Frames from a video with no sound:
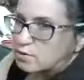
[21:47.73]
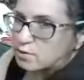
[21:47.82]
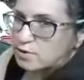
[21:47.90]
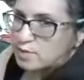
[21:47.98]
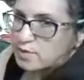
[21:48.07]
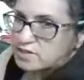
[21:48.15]

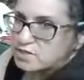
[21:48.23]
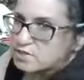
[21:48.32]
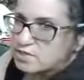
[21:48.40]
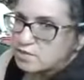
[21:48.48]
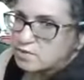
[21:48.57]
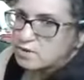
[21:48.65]
or I might
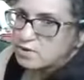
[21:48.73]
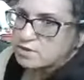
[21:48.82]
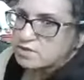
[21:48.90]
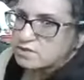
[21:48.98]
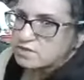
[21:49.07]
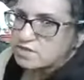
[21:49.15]
just go rogue
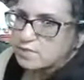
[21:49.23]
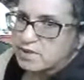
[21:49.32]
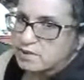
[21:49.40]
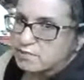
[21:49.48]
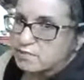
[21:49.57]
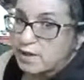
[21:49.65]
and do some
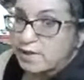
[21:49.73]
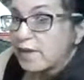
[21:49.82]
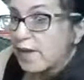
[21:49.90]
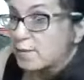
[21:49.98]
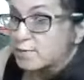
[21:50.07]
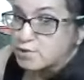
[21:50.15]
like
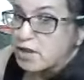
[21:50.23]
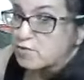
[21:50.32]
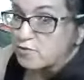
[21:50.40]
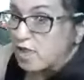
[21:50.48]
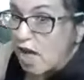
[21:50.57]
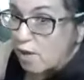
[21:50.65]
an
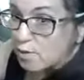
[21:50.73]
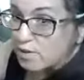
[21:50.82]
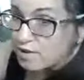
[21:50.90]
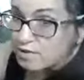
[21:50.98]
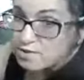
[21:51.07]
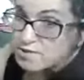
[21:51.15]
abstract
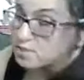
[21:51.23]
flower or